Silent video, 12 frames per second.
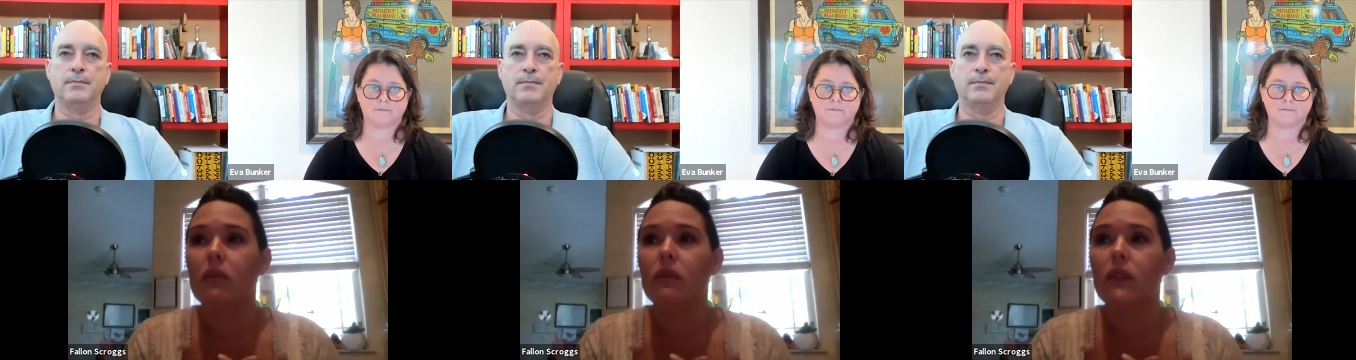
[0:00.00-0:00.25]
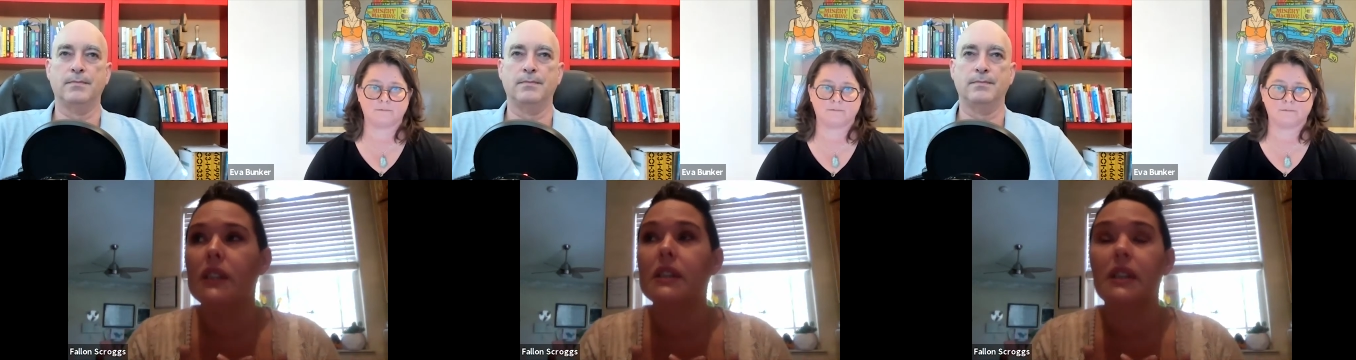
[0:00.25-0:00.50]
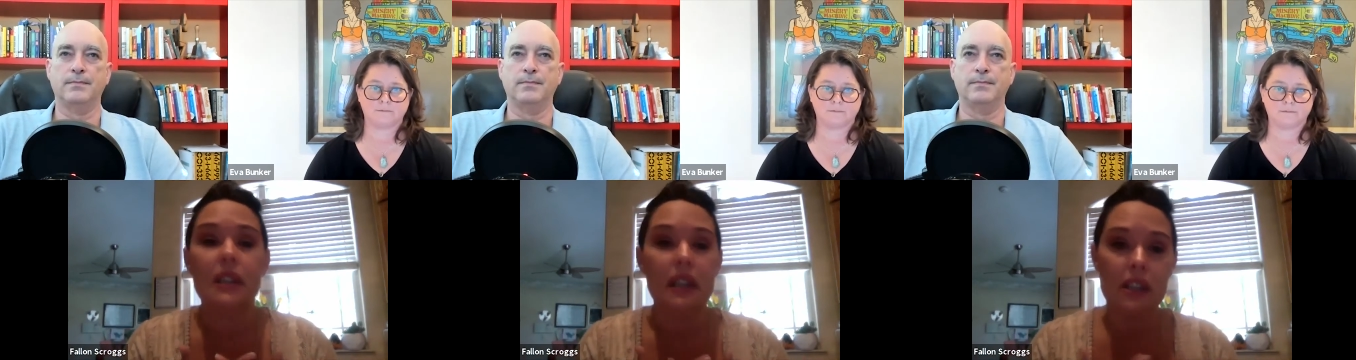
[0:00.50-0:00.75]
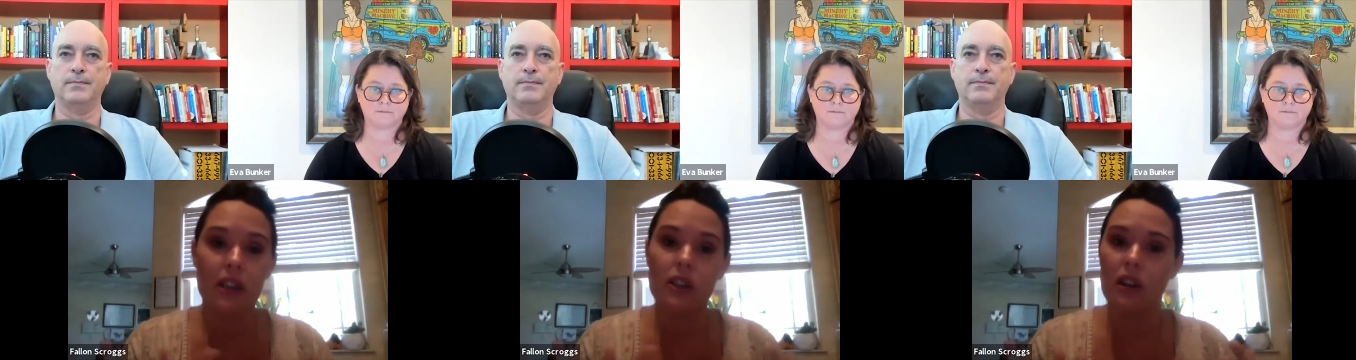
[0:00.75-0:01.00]
Speaker 1: The
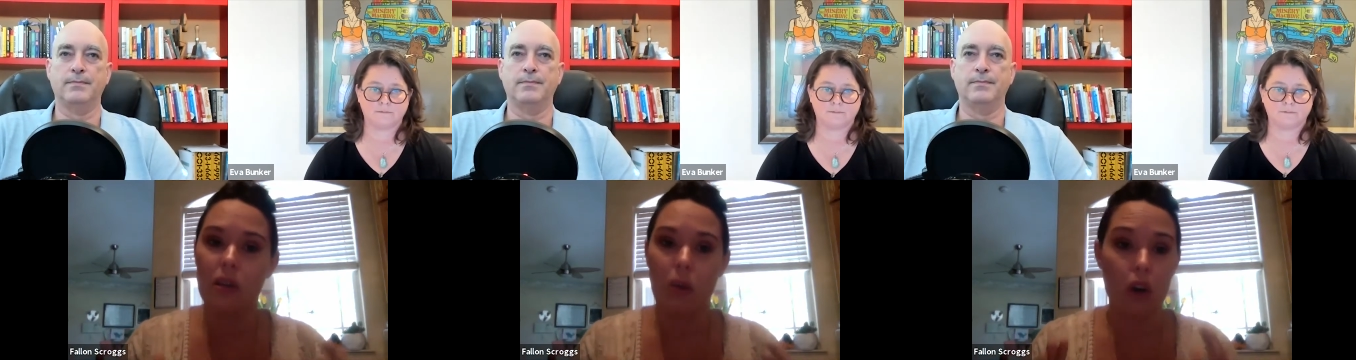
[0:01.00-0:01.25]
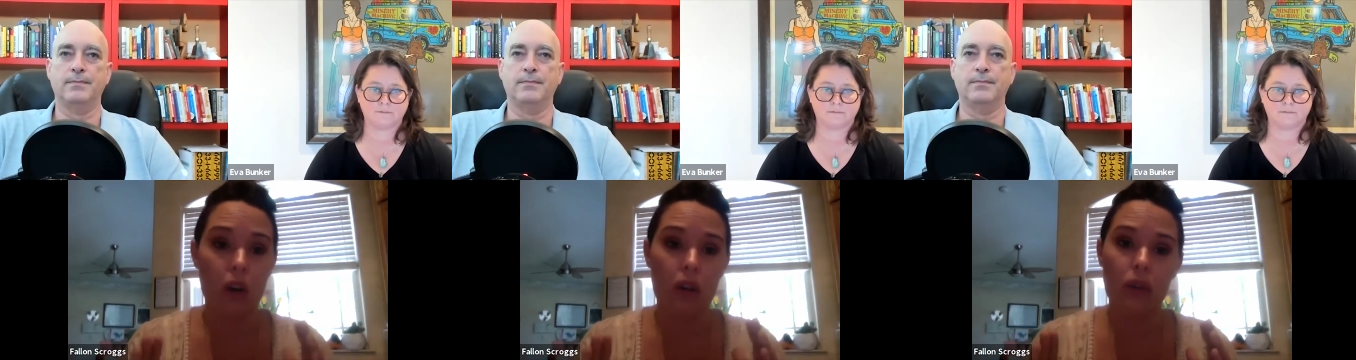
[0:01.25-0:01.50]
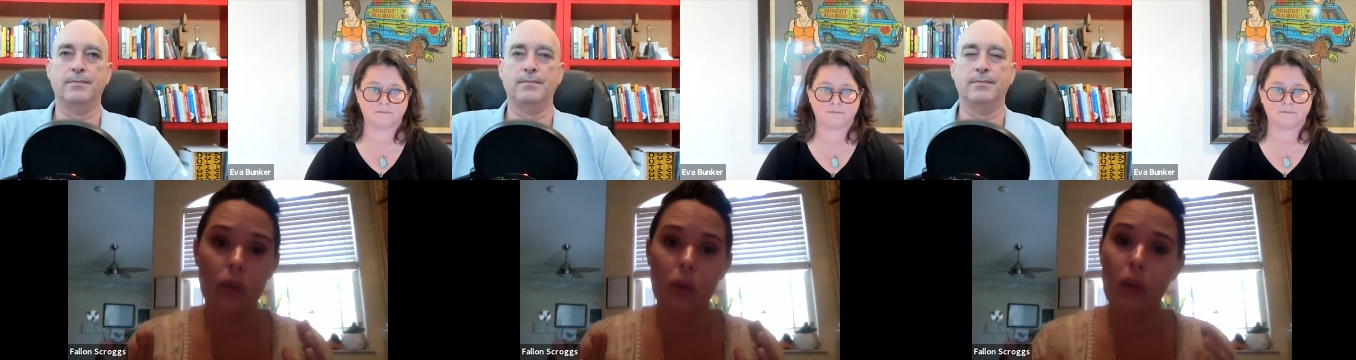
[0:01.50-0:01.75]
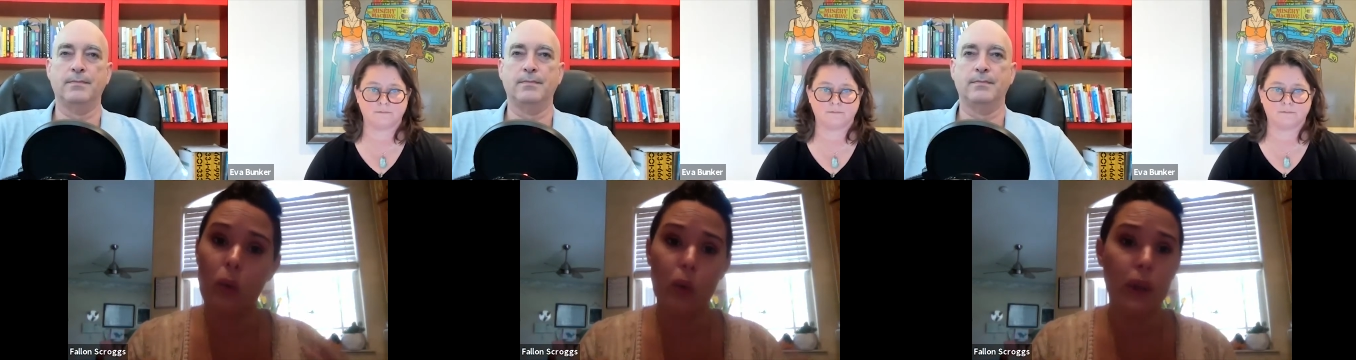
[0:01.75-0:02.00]
statistics on them are
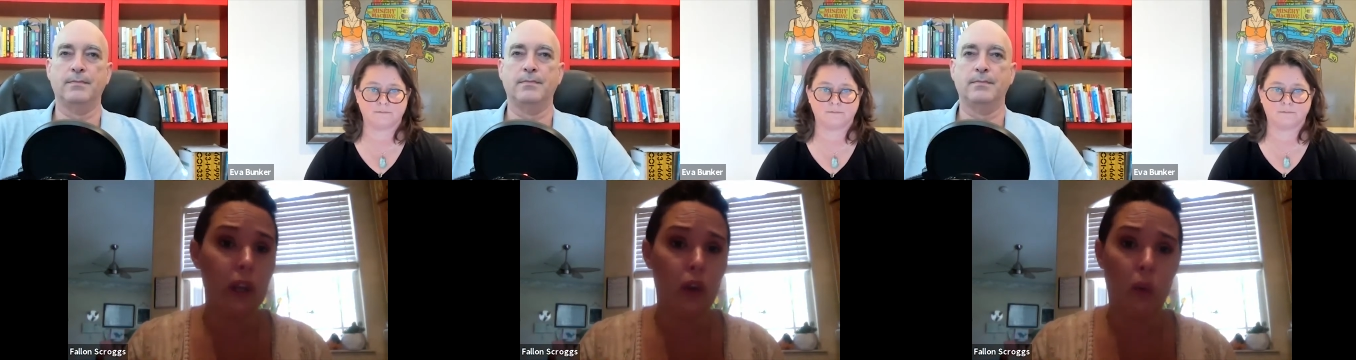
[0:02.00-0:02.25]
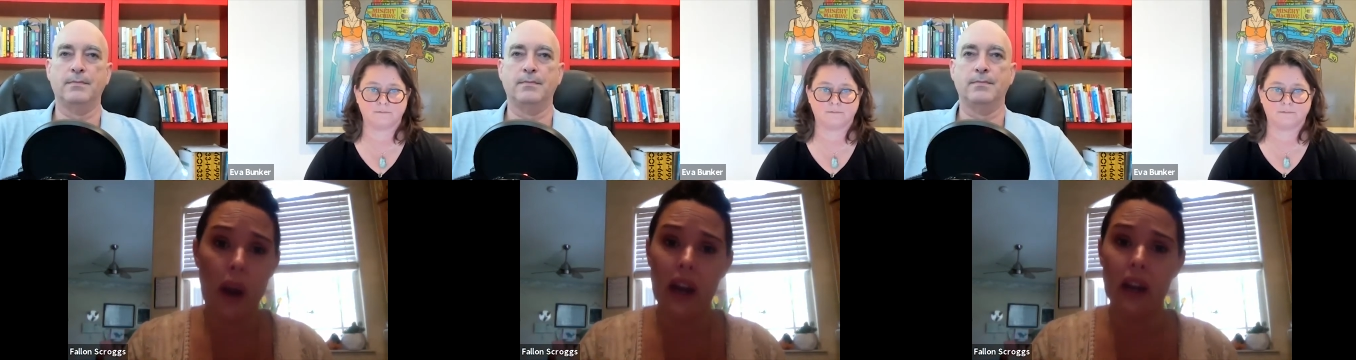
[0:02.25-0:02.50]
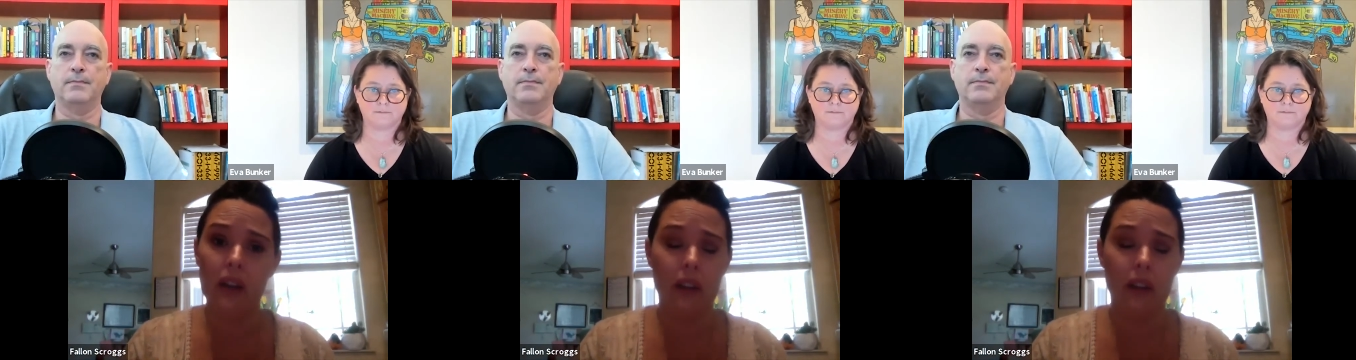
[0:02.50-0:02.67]
really great.